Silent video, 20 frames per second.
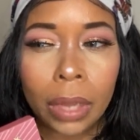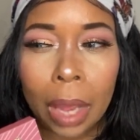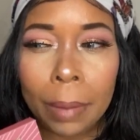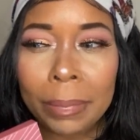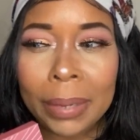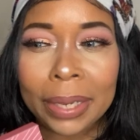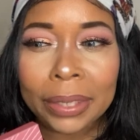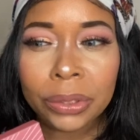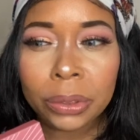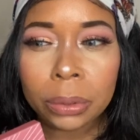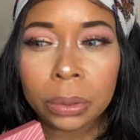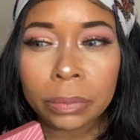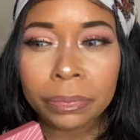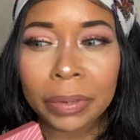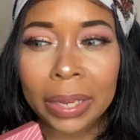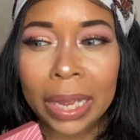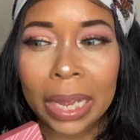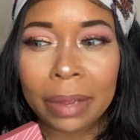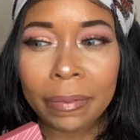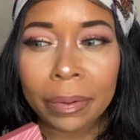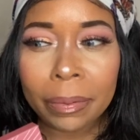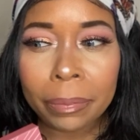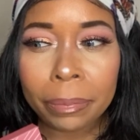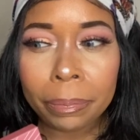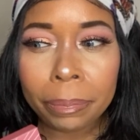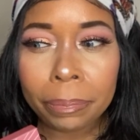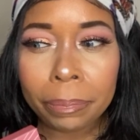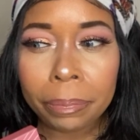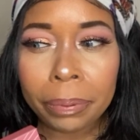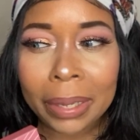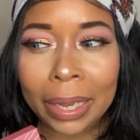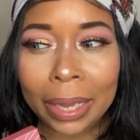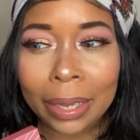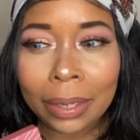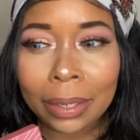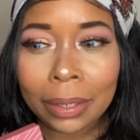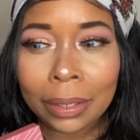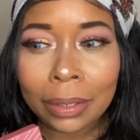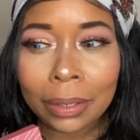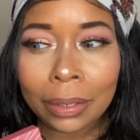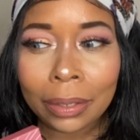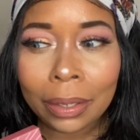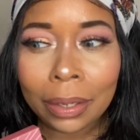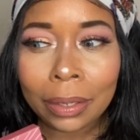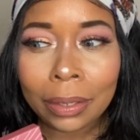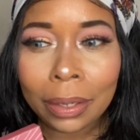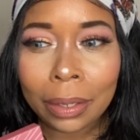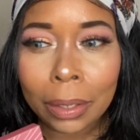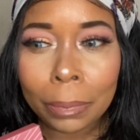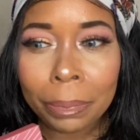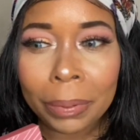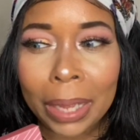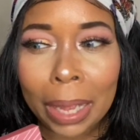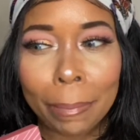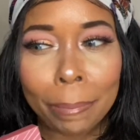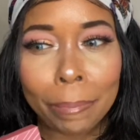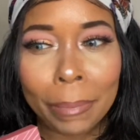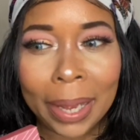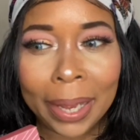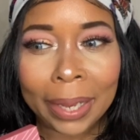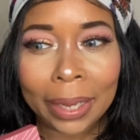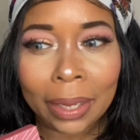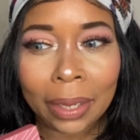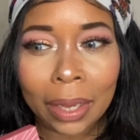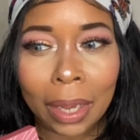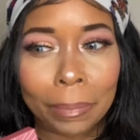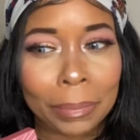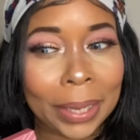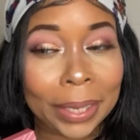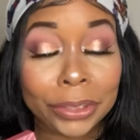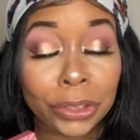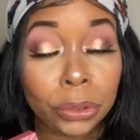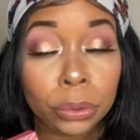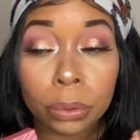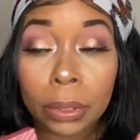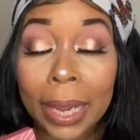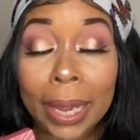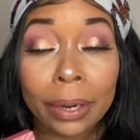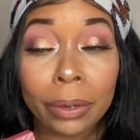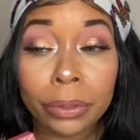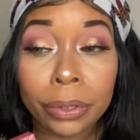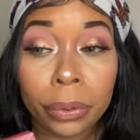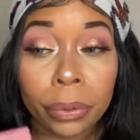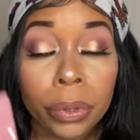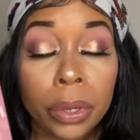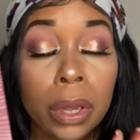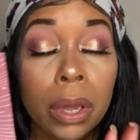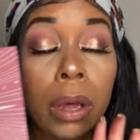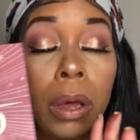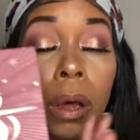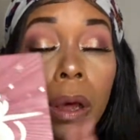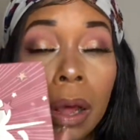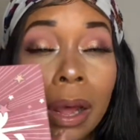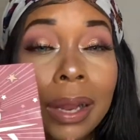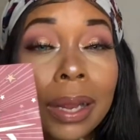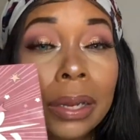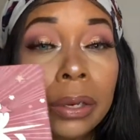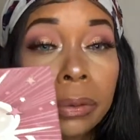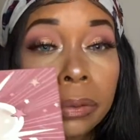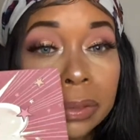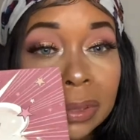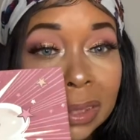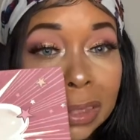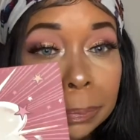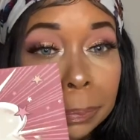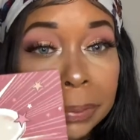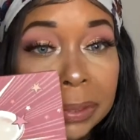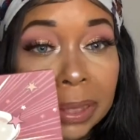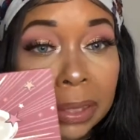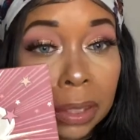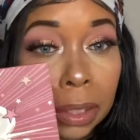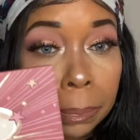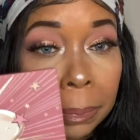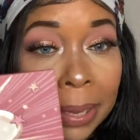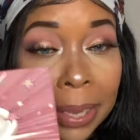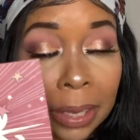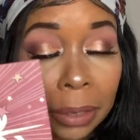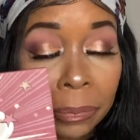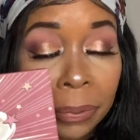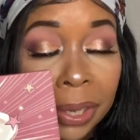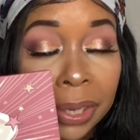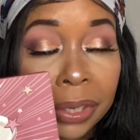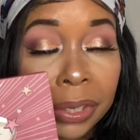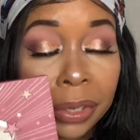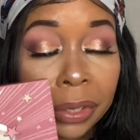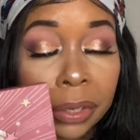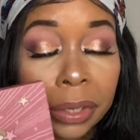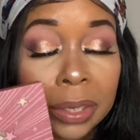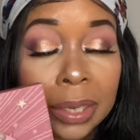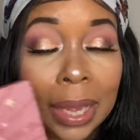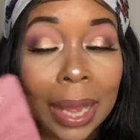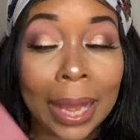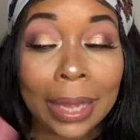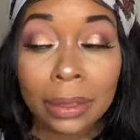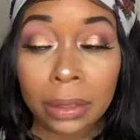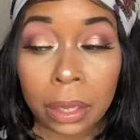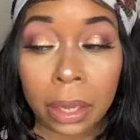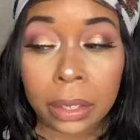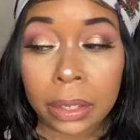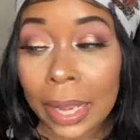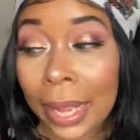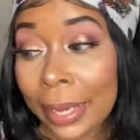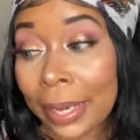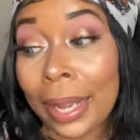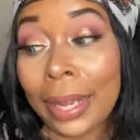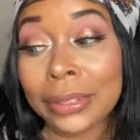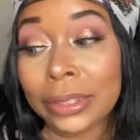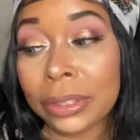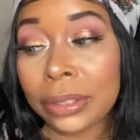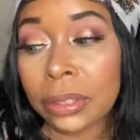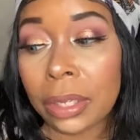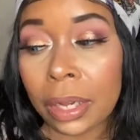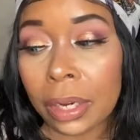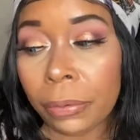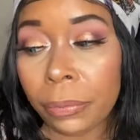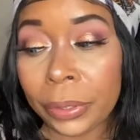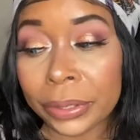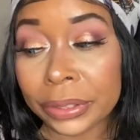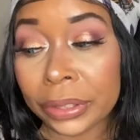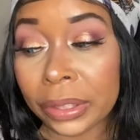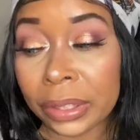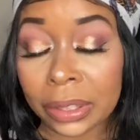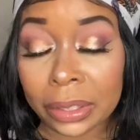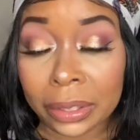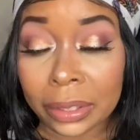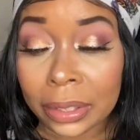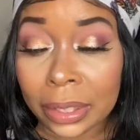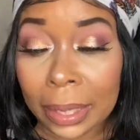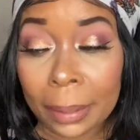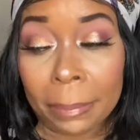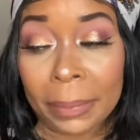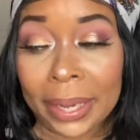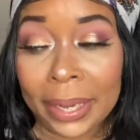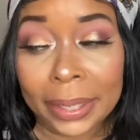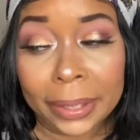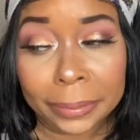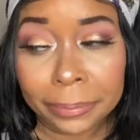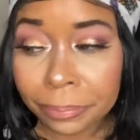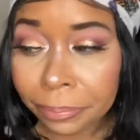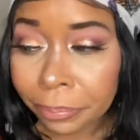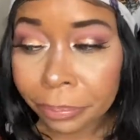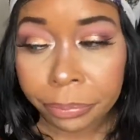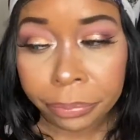not sure if I have a palette, I might. I'm not sure. I don't know. All I know is this particular palette right here. I just thought it wasn't any good. I'm like,